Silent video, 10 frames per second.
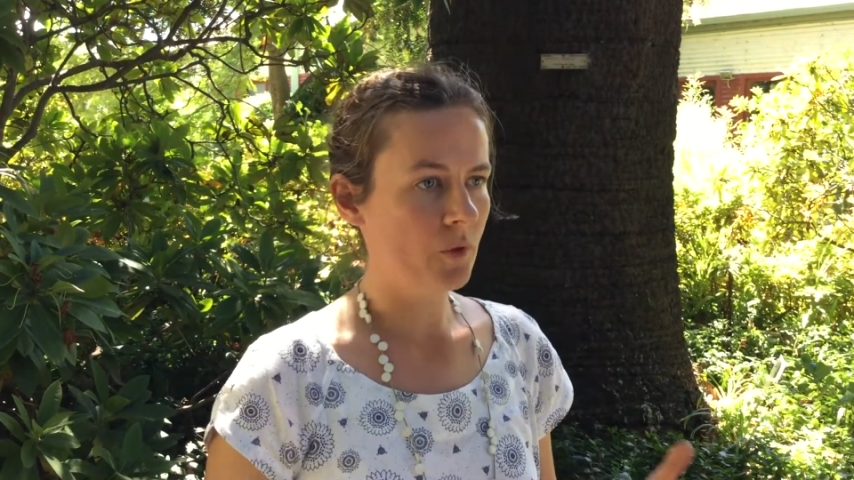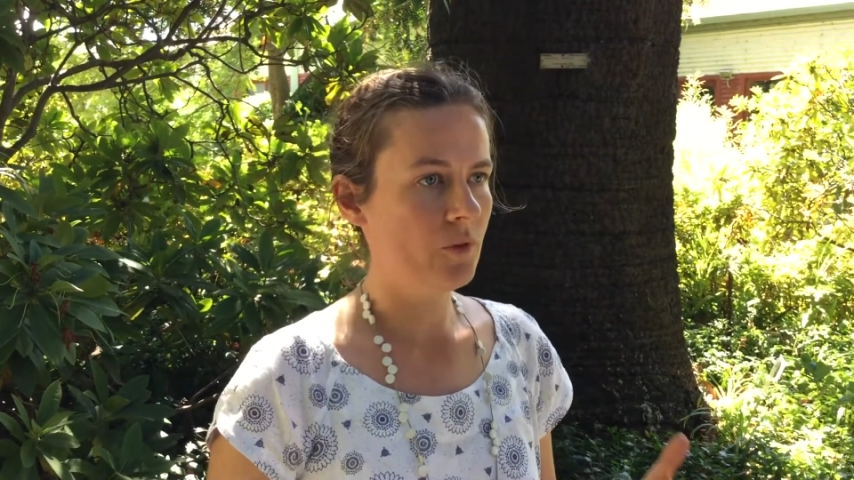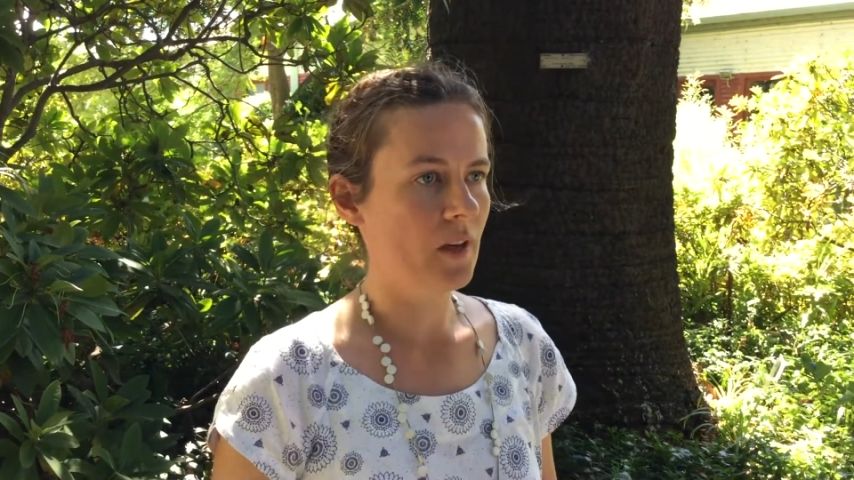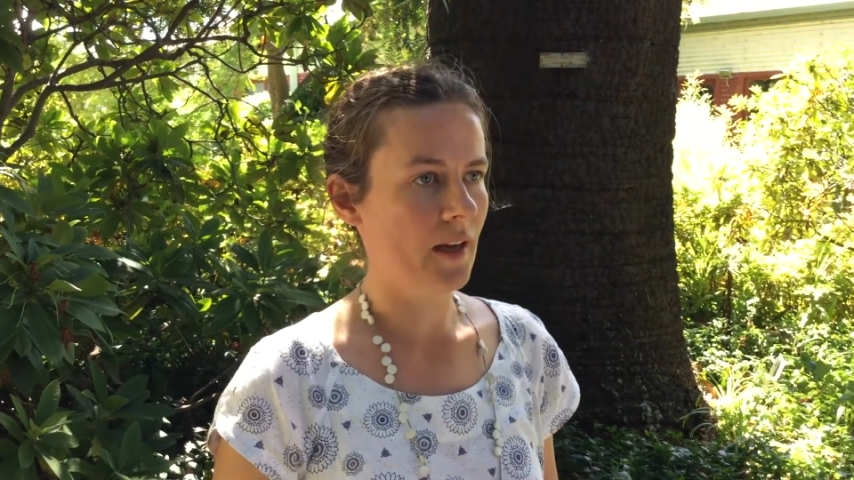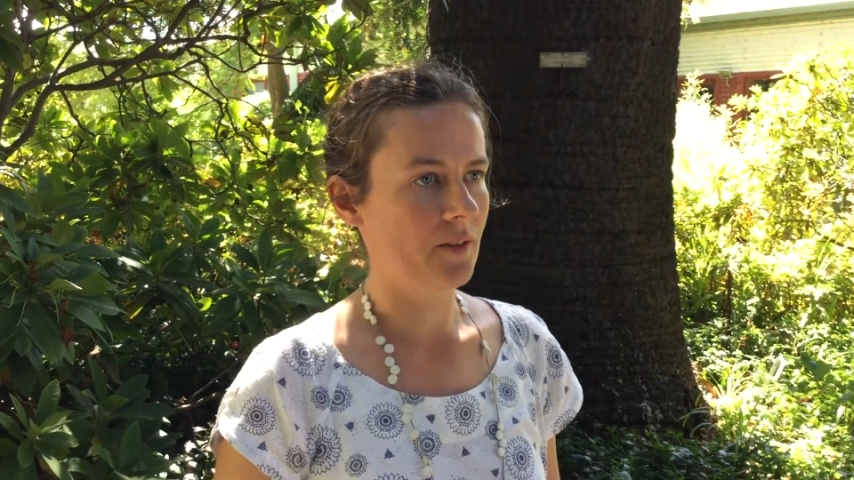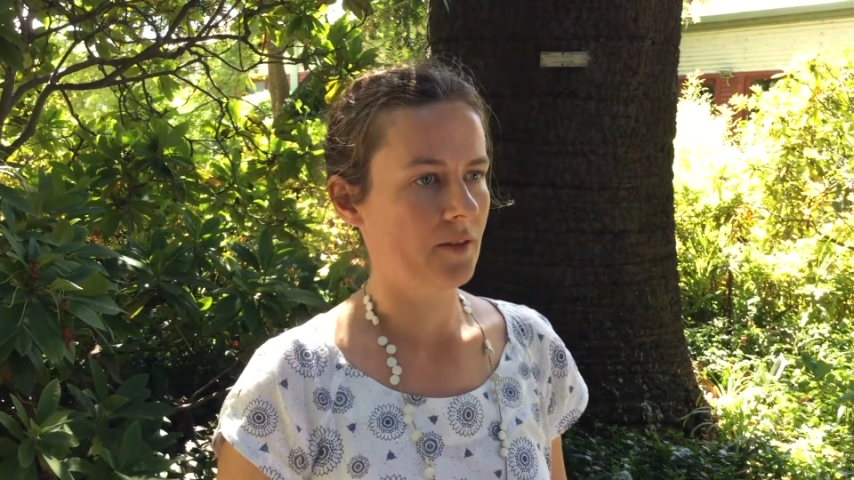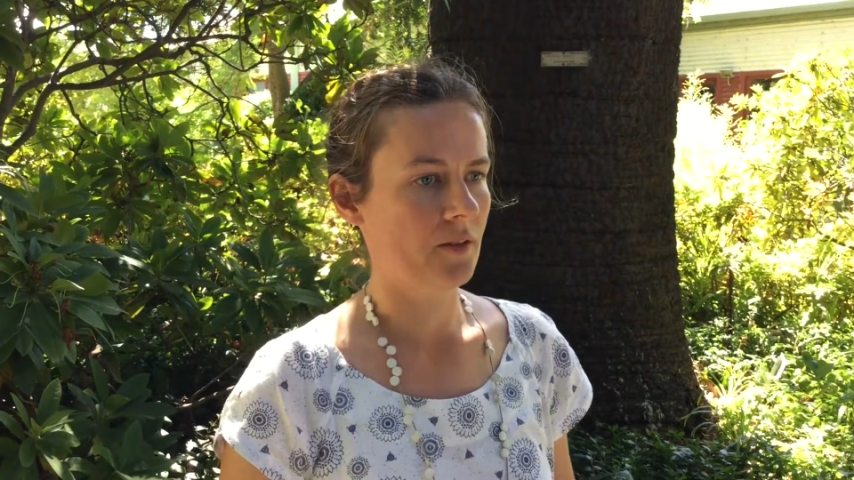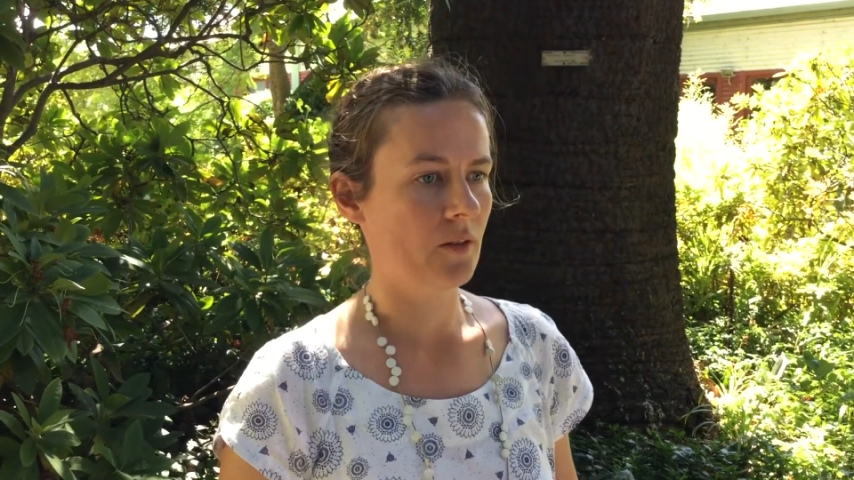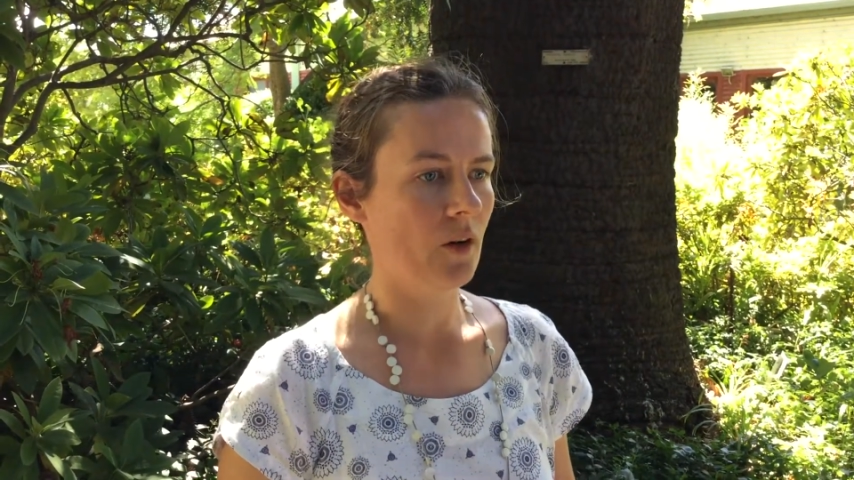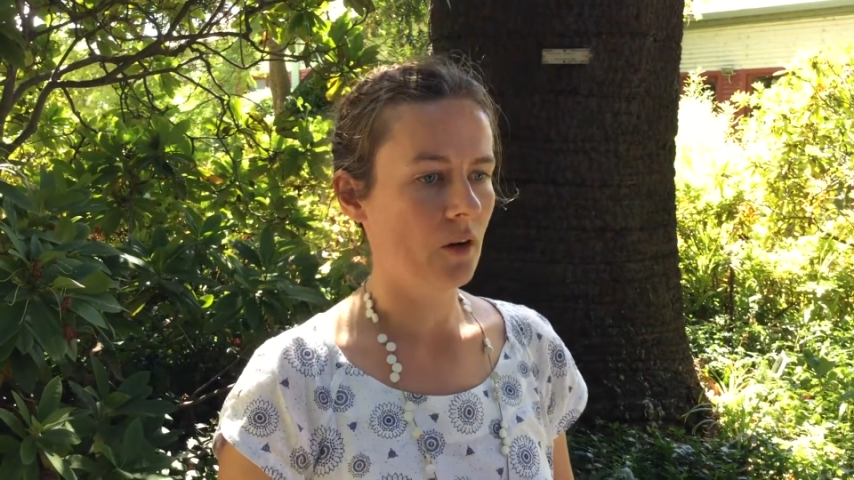modulate
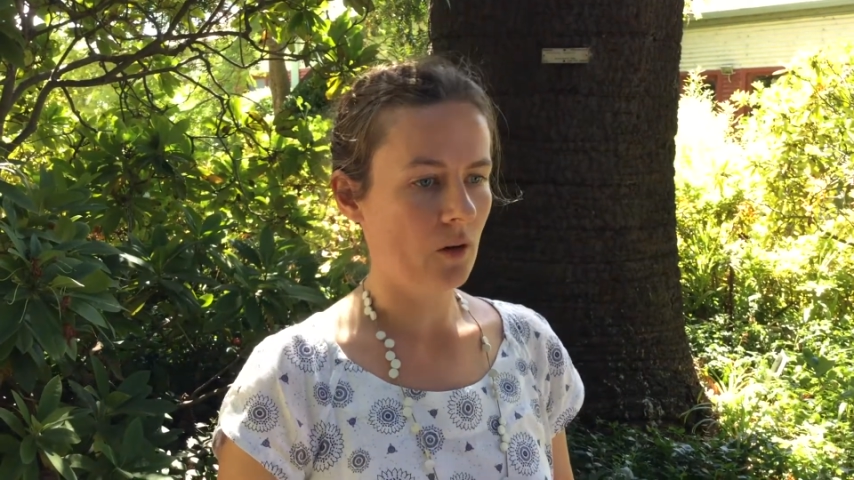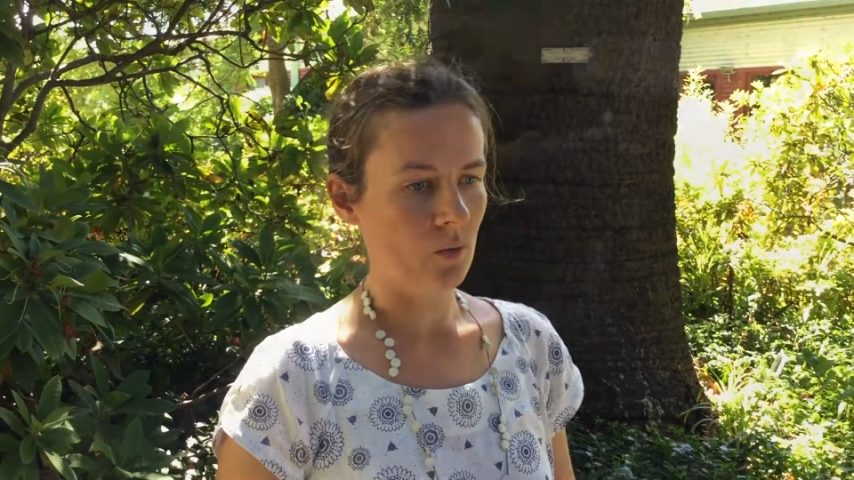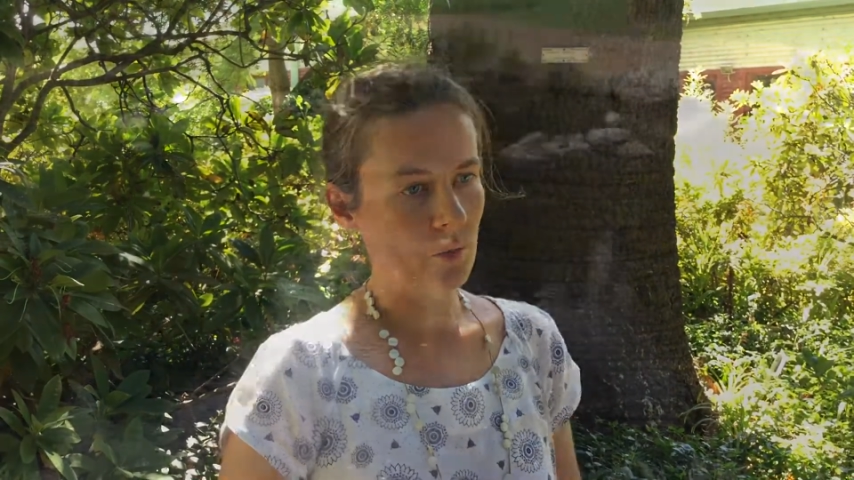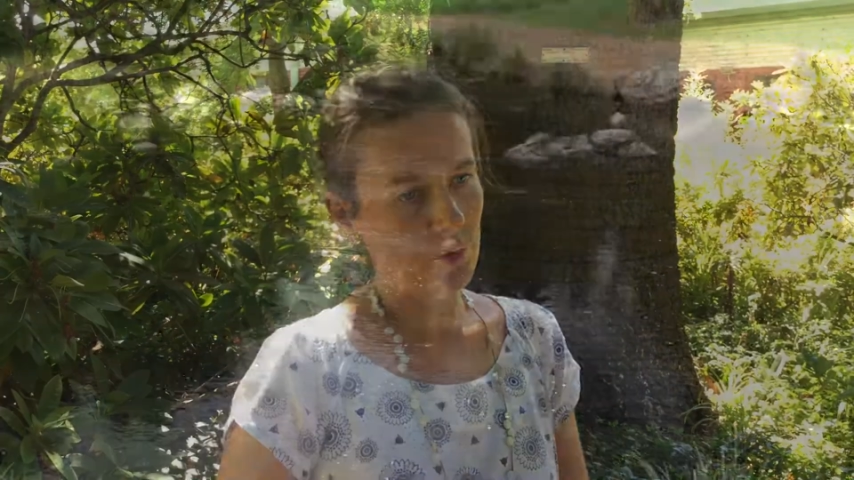our